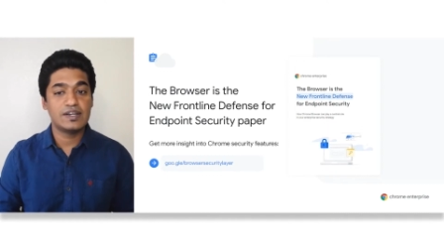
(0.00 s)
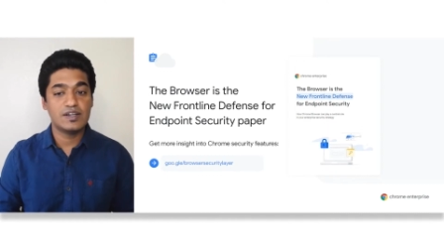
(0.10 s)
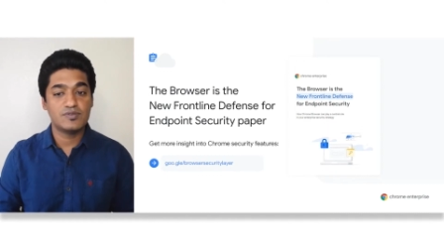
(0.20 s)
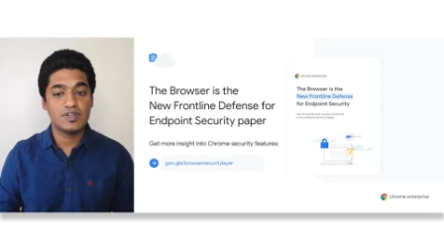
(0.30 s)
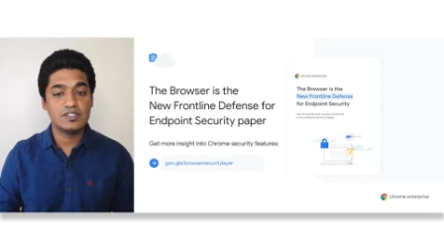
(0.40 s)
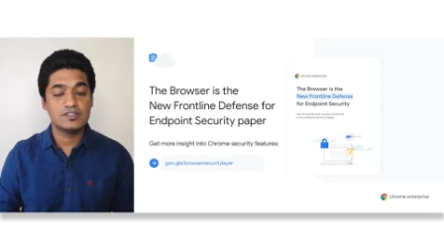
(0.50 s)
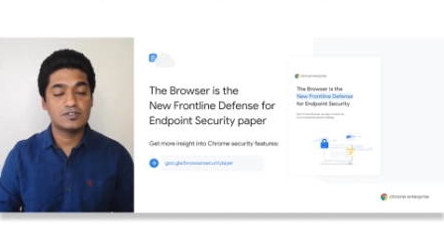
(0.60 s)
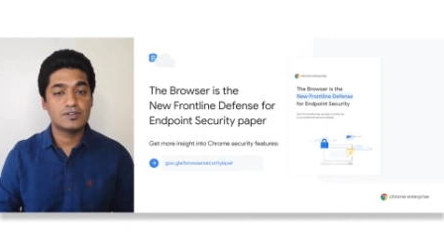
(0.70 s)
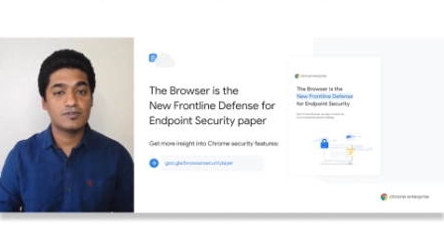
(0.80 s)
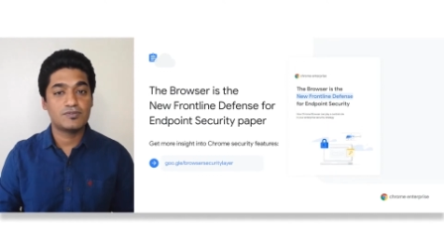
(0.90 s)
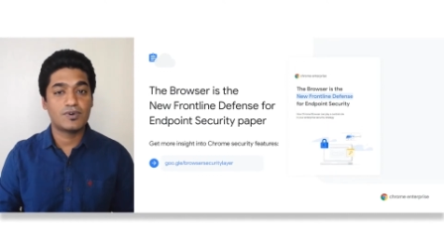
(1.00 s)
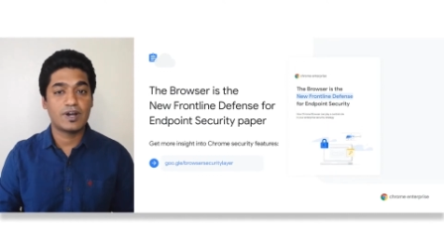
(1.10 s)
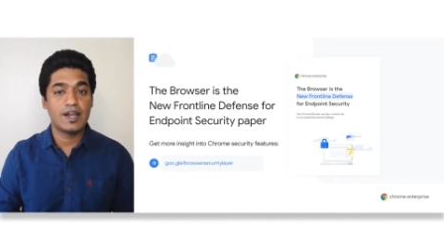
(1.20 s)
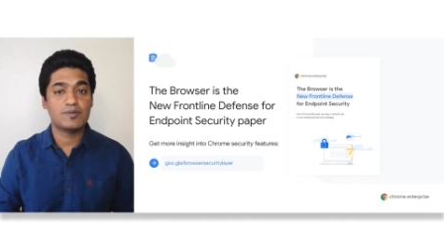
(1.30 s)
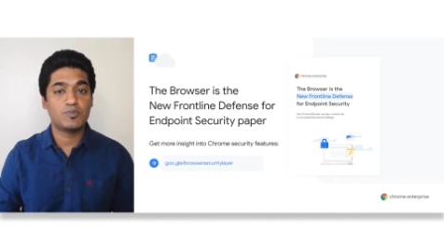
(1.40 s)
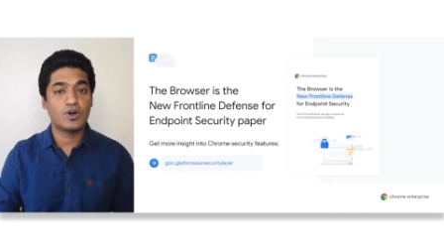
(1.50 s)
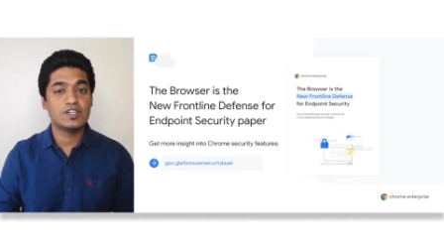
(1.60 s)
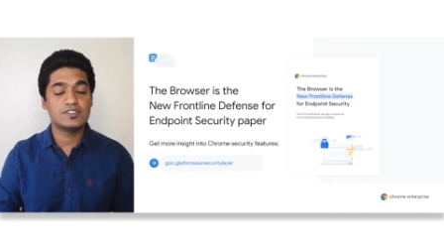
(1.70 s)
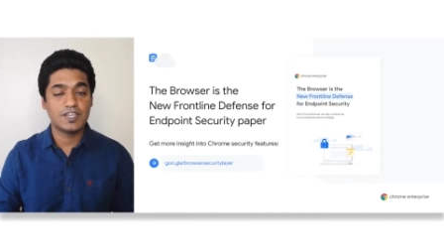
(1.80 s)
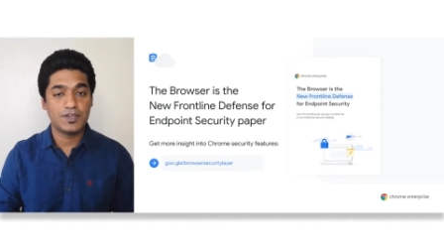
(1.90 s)
Defense for Endpoint
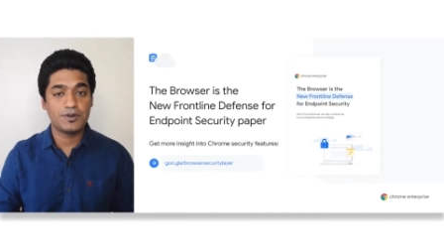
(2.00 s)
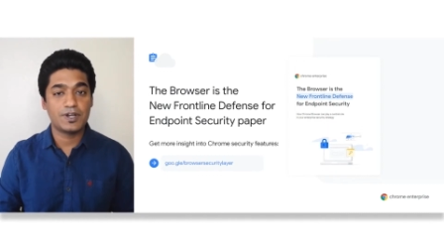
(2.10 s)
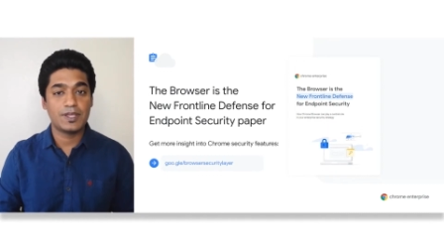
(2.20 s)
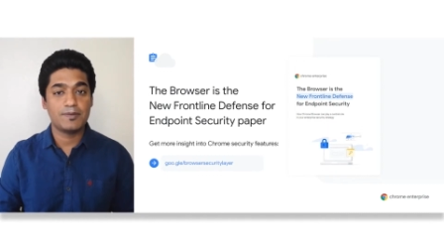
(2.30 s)
Security.